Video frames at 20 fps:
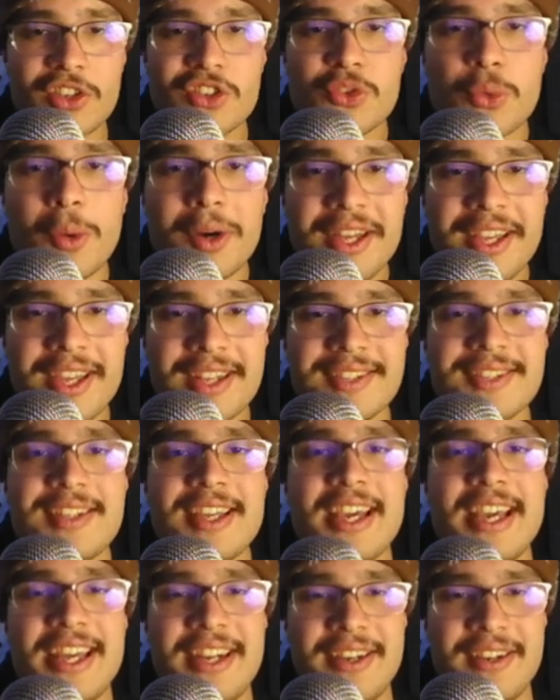20 and
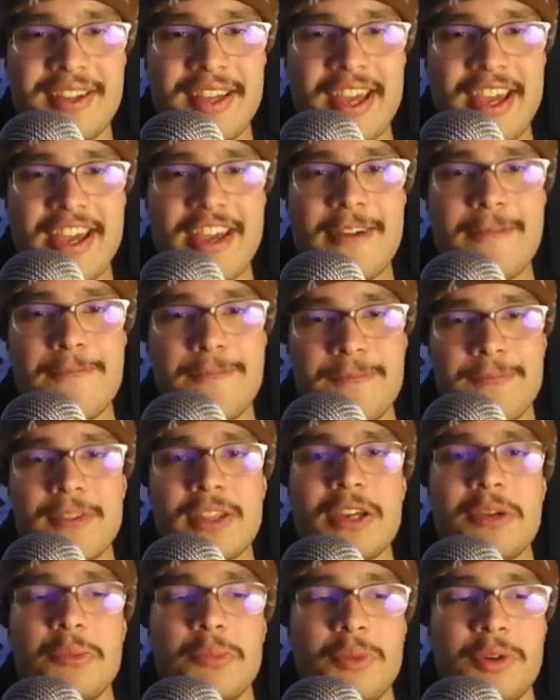10 game
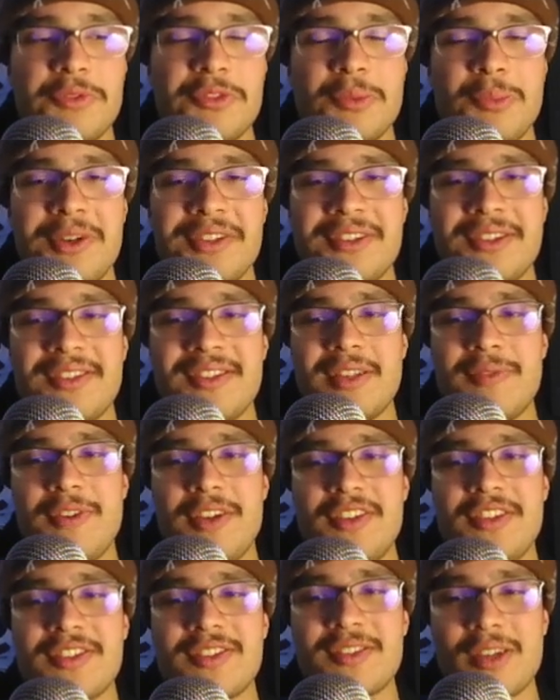with the Wizards if he
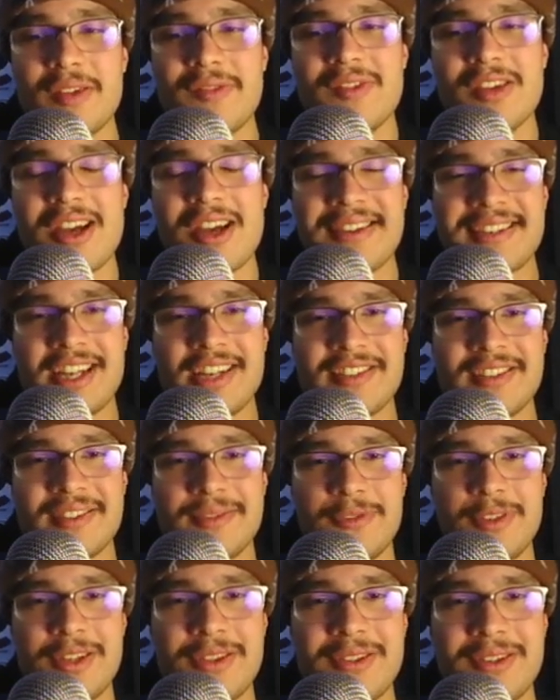just could have knocked down some
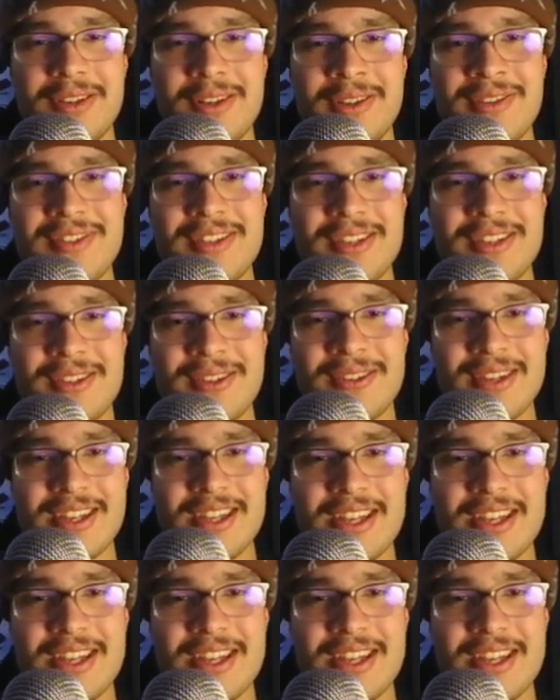free throws. So